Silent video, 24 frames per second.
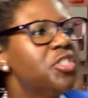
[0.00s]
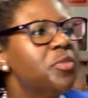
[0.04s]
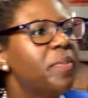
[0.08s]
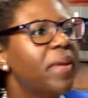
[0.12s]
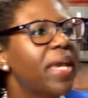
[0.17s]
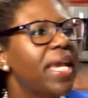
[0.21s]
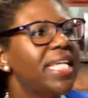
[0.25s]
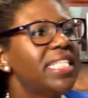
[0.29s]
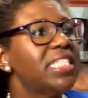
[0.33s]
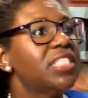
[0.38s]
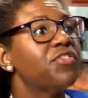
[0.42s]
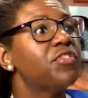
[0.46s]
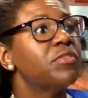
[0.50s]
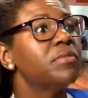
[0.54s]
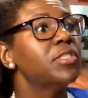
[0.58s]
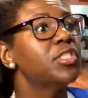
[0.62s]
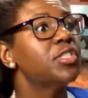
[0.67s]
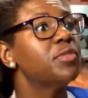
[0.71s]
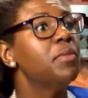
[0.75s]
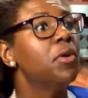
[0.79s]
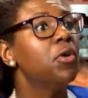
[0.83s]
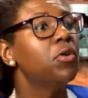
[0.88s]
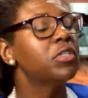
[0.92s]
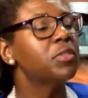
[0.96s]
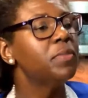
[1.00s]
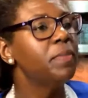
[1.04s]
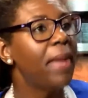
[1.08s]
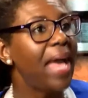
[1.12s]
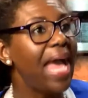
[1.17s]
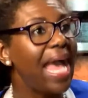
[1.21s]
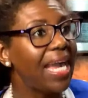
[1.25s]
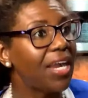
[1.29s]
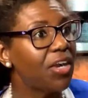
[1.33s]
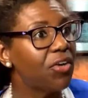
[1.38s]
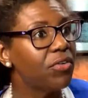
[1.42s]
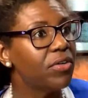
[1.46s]
paste from smoked
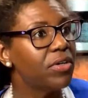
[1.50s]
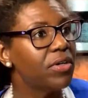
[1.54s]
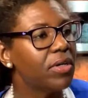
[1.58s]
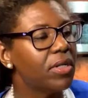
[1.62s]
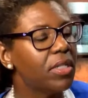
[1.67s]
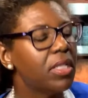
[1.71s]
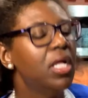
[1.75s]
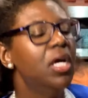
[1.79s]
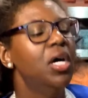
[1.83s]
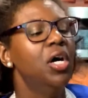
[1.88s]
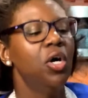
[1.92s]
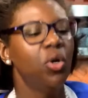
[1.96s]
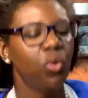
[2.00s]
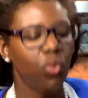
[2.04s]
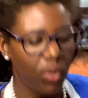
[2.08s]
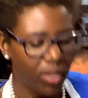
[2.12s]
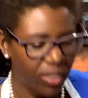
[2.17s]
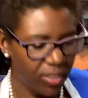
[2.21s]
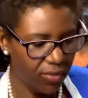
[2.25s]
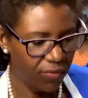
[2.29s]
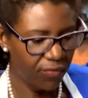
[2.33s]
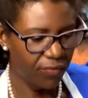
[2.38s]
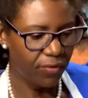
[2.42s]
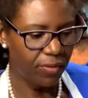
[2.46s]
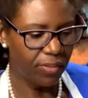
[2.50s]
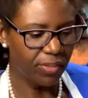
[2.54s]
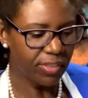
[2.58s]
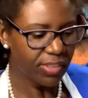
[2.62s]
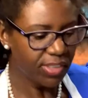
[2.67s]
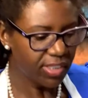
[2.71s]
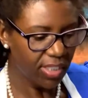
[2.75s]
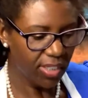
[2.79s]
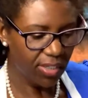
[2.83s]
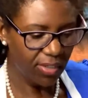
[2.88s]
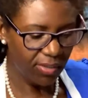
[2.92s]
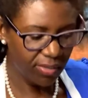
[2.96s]
mackerel. Wonderful.
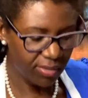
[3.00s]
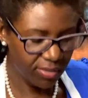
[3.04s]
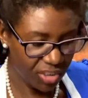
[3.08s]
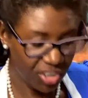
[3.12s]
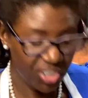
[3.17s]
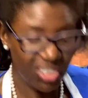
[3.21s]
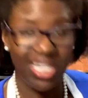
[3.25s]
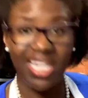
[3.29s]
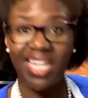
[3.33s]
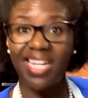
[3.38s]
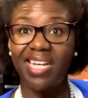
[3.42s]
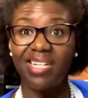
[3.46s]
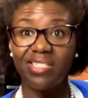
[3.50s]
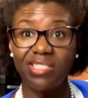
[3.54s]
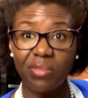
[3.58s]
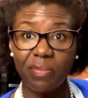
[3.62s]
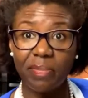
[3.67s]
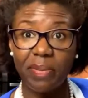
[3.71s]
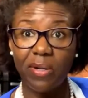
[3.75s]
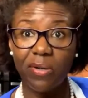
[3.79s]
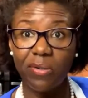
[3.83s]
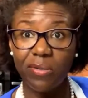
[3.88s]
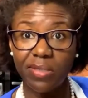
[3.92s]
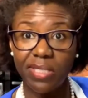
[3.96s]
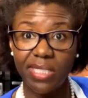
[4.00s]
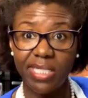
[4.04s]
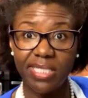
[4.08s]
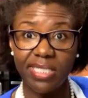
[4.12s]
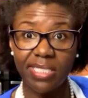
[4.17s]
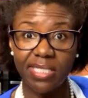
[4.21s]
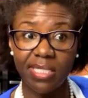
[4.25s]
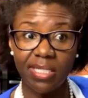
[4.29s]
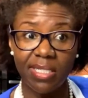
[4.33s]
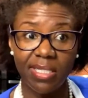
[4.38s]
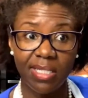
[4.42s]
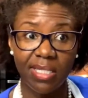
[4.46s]
So shout out to Poland.
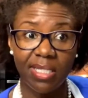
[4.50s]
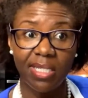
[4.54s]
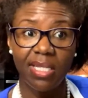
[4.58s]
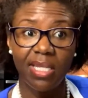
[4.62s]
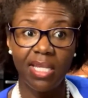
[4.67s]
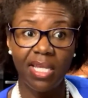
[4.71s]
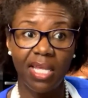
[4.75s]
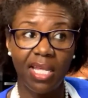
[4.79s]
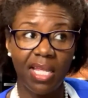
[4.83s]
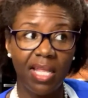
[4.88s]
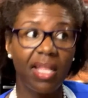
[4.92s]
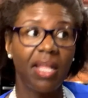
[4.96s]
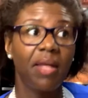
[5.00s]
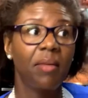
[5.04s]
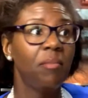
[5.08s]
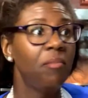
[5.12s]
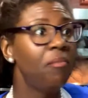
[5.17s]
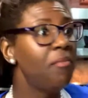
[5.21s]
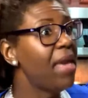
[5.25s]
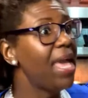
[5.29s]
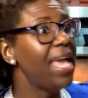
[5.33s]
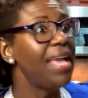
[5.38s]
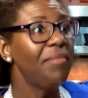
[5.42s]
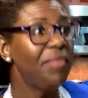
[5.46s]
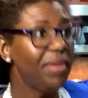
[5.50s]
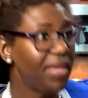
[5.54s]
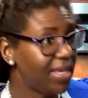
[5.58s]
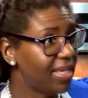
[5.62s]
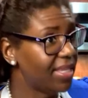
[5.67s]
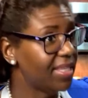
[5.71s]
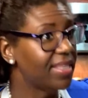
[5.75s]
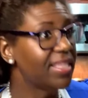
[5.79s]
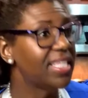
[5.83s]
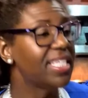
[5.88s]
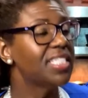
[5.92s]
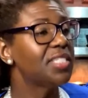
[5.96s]
Maybe
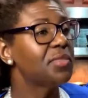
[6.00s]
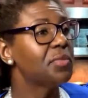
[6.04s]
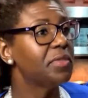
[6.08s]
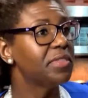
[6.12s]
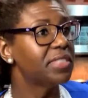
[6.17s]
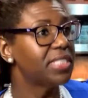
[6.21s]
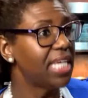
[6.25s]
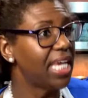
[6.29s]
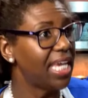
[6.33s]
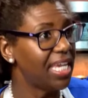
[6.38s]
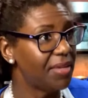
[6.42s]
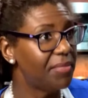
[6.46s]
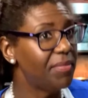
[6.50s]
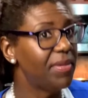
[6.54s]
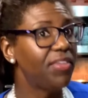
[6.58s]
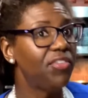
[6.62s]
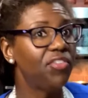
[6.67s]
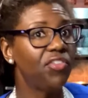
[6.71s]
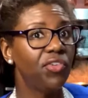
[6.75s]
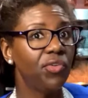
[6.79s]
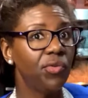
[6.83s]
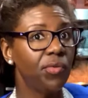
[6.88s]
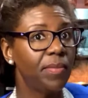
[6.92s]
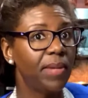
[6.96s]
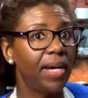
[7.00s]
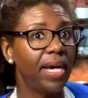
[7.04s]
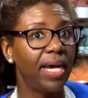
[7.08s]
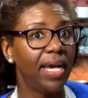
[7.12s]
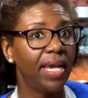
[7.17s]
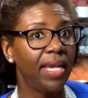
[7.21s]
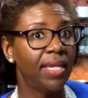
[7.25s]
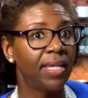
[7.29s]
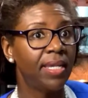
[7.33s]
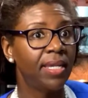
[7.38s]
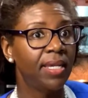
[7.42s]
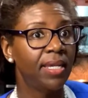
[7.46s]
this will take me to
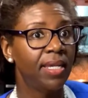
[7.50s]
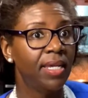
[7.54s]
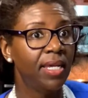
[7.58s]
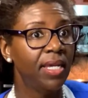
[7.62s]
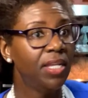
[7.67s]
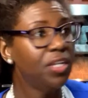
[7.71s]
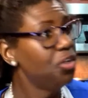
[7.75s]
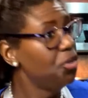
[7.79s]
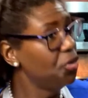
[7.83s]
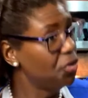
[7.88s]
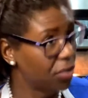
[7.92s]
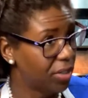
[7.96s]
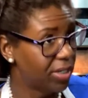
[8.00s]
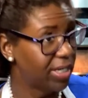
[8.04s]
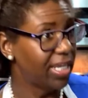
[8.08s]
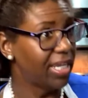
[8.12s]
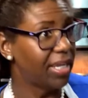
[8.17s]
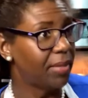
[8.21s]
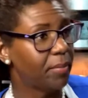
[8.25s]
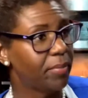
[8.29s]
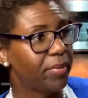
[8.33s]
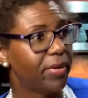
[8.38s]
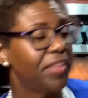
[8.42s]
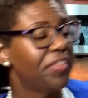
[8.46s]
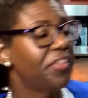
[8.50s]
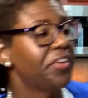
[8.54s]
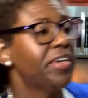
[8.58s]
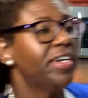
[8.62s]
my Nordic brother